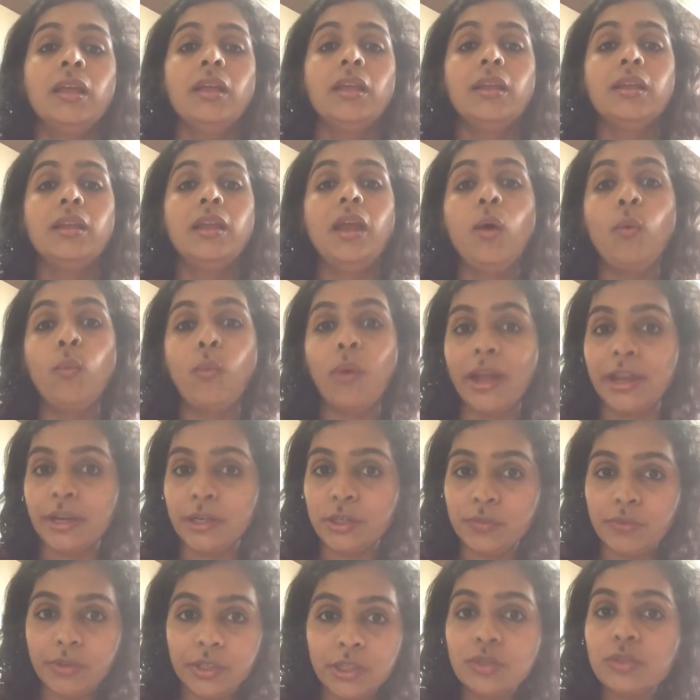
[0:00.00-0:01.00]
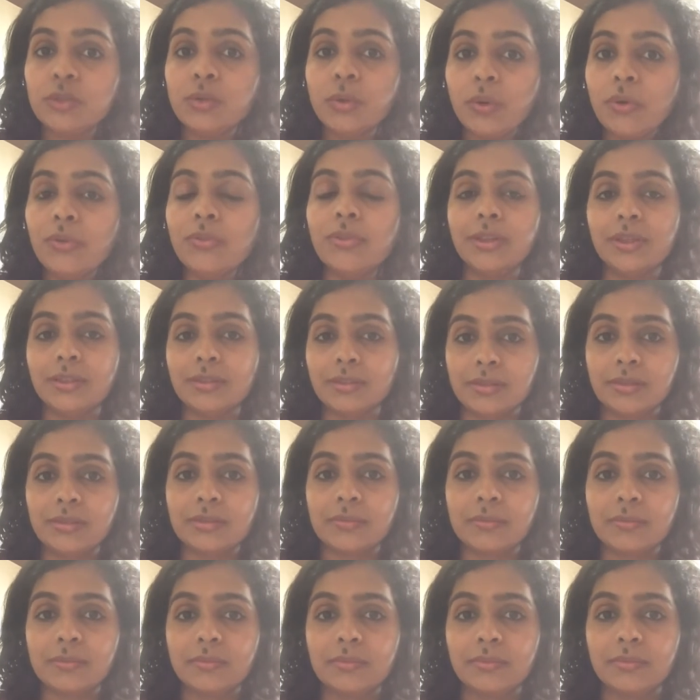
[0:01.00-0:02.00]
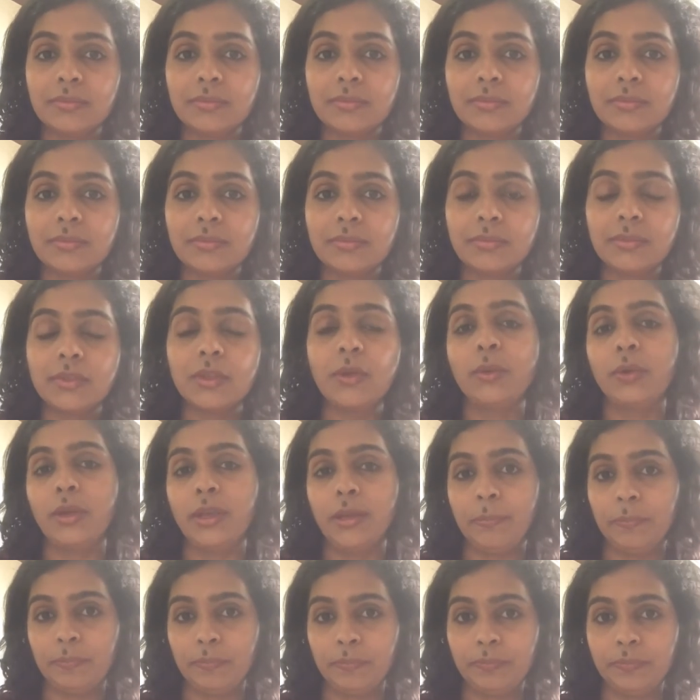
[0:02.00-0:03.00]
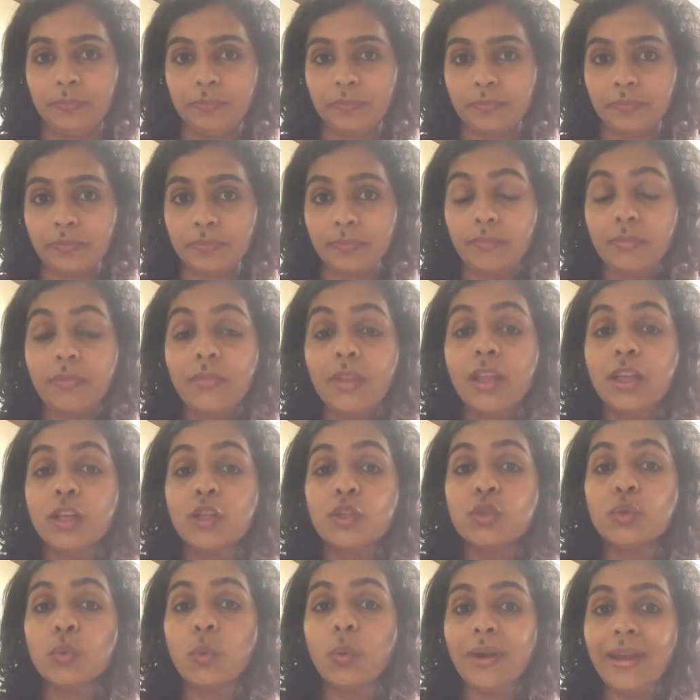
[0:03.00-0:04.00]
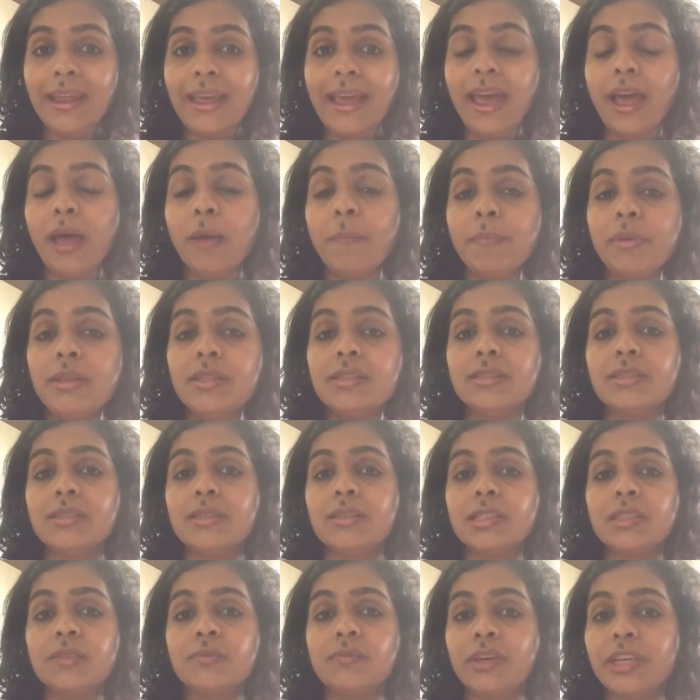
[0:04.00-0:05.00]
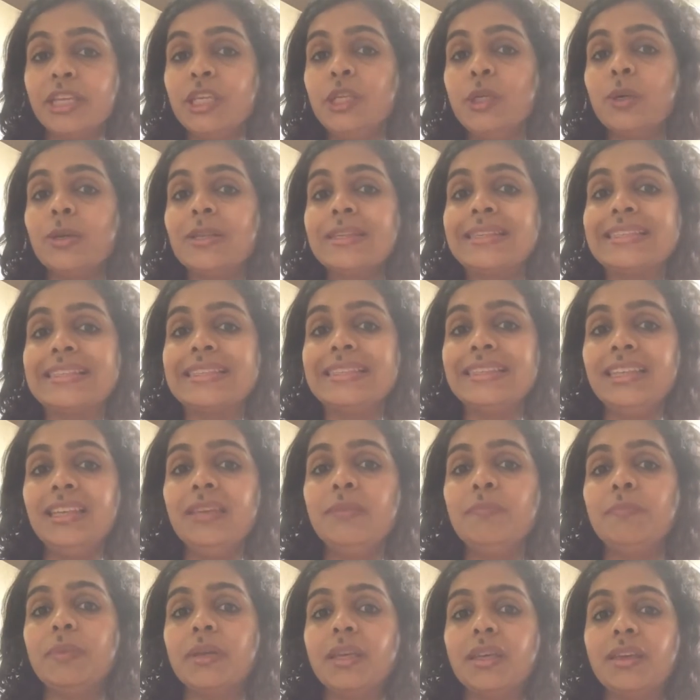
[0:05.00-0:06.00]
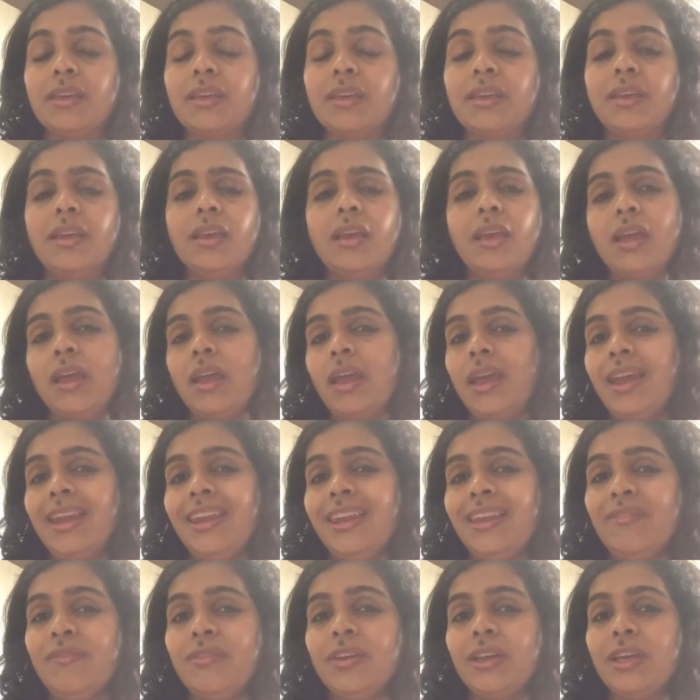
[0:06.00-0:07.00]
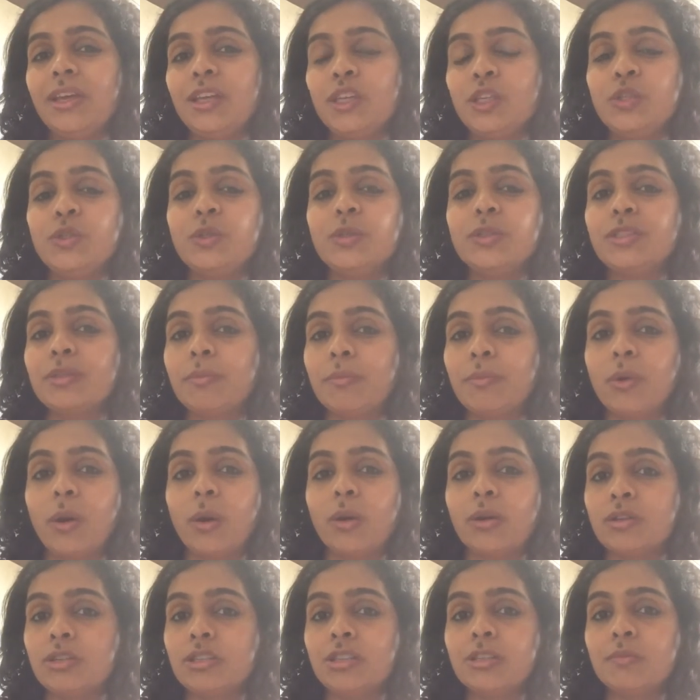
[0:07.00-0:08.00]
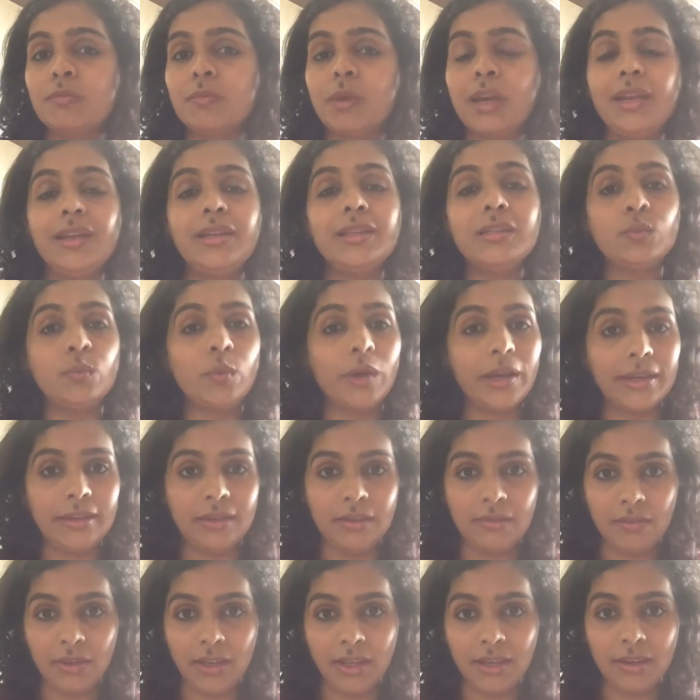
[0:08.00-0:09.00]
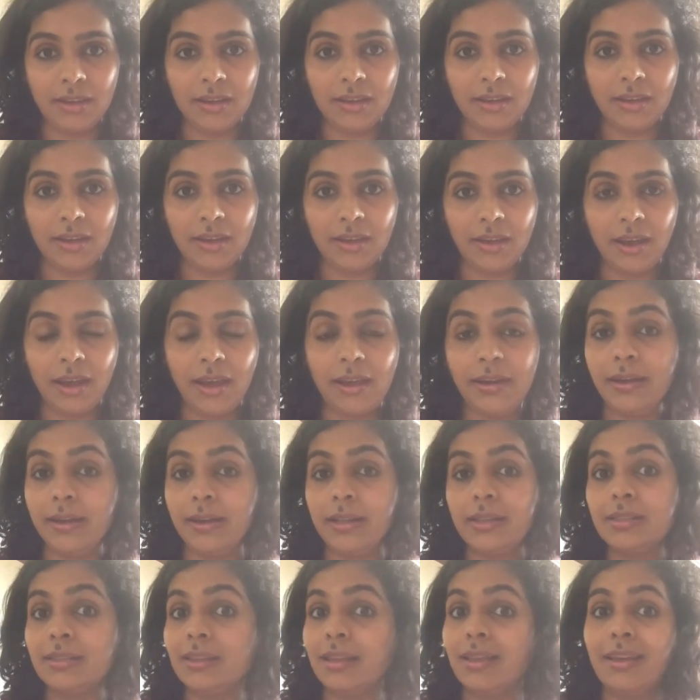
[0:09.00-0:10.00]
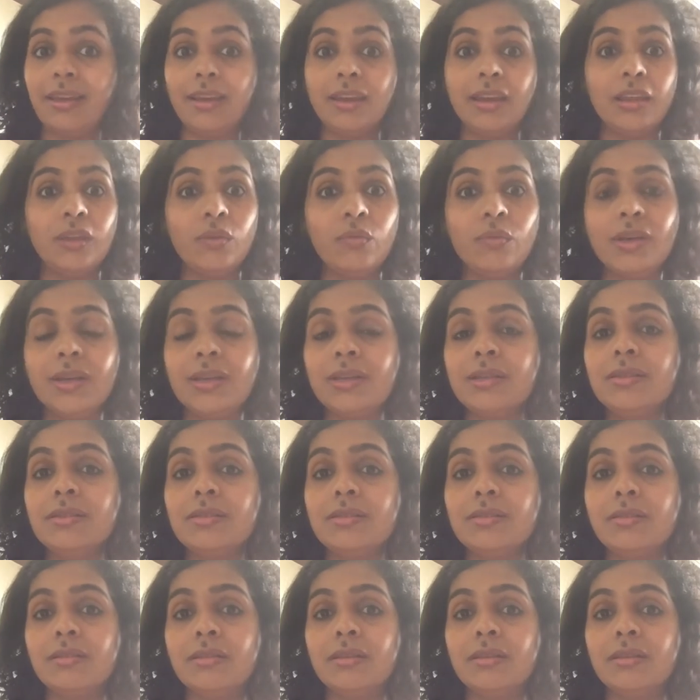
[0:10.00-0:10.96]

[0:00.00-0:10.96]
Now, why do we store this? Okay. So what happens is, when you're sleeping, anyways, your subconscious mind is wide awake, and it is anyways